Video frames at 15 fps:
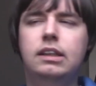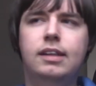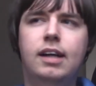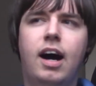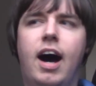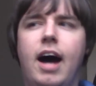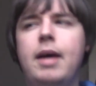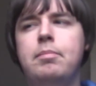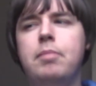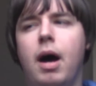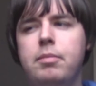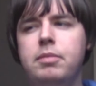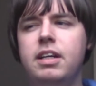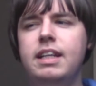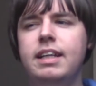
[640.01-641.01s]
I'm,
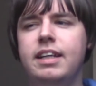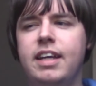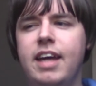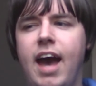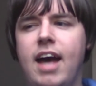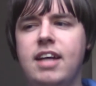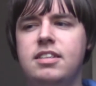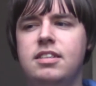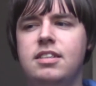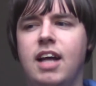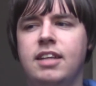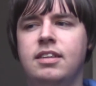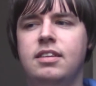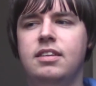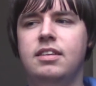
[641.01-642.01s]
I'm going to guess
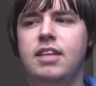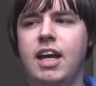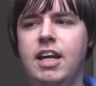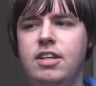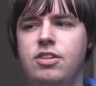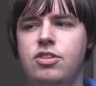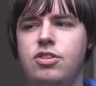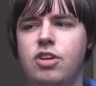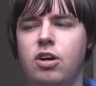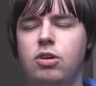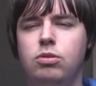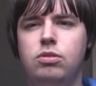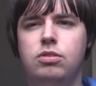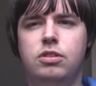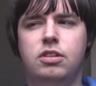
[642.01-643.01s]
that they
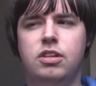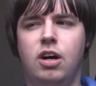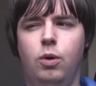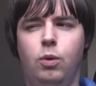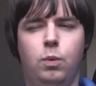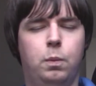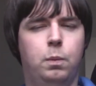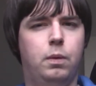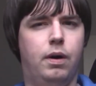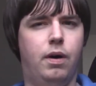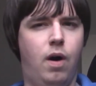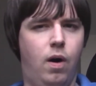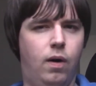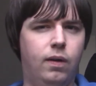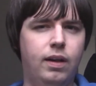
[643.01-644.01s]
don't go
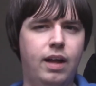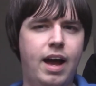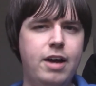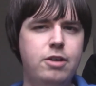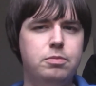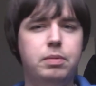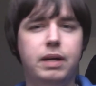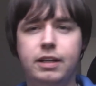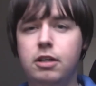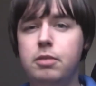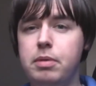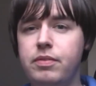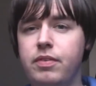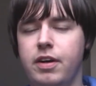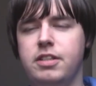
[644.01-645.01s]
all out, but I
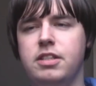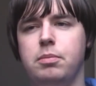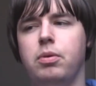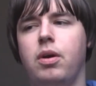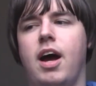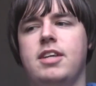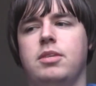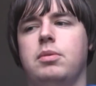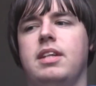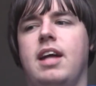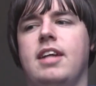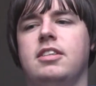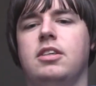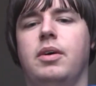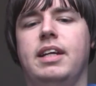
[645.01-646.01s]
could be very surprised with
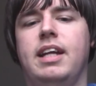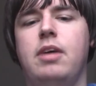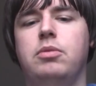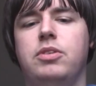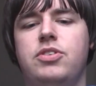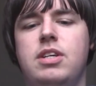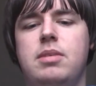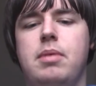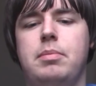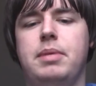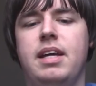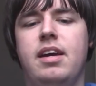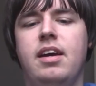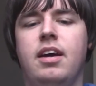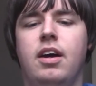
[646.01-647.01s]
that. So I doubt we'll see
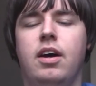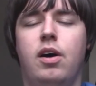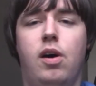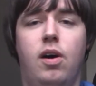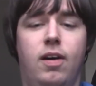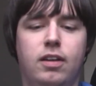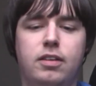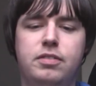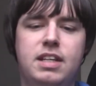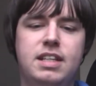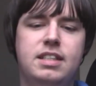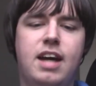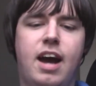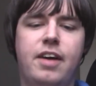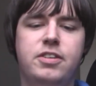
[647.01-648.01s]
maybe all of
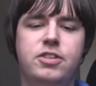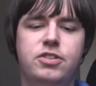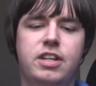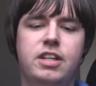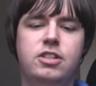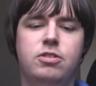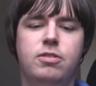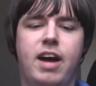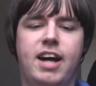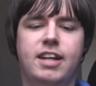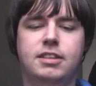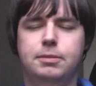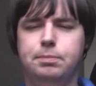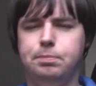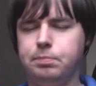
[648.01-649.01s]
these characters
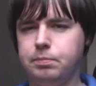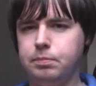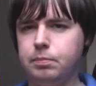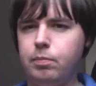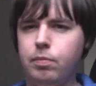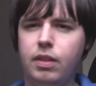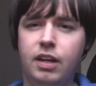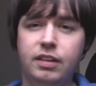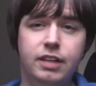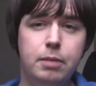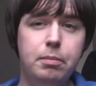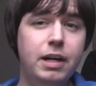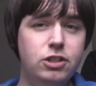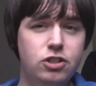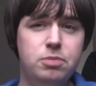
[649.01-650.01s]
interact. There
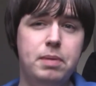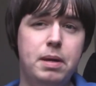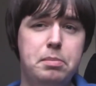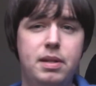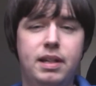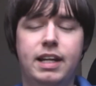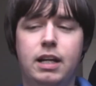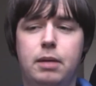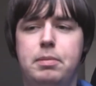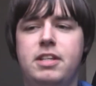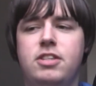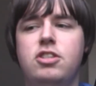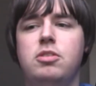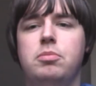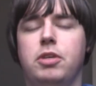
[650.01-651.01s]
might just be a little
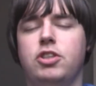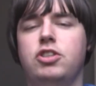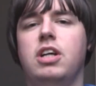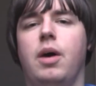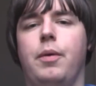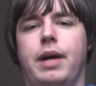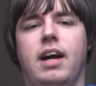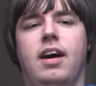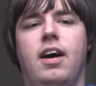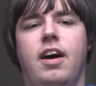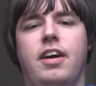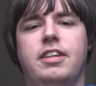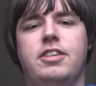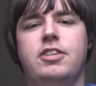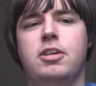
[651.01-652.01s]
bit too much going
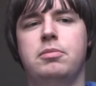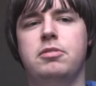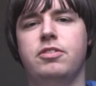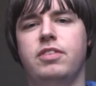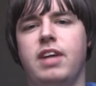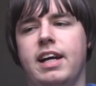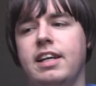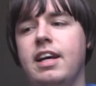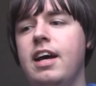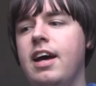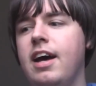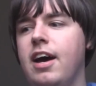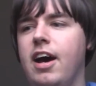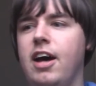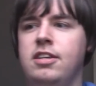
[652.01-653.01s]
on in terms of like
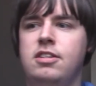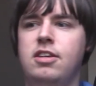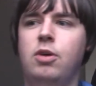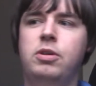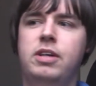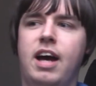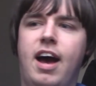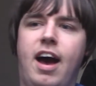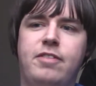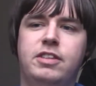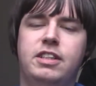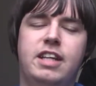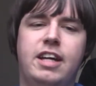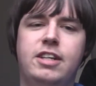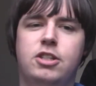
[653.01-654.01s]
Ahsoka
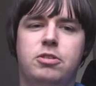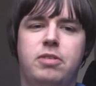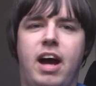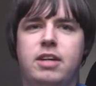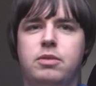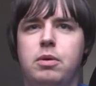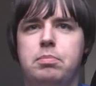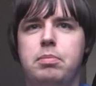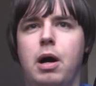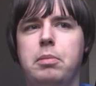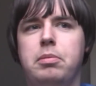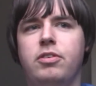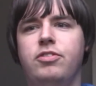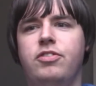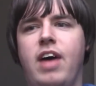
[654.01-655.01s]
having to interact with
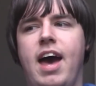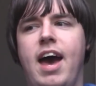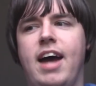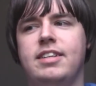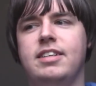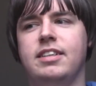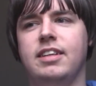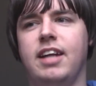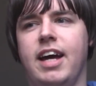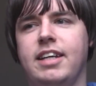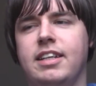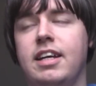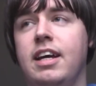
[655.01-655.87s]
Boba Fett, and like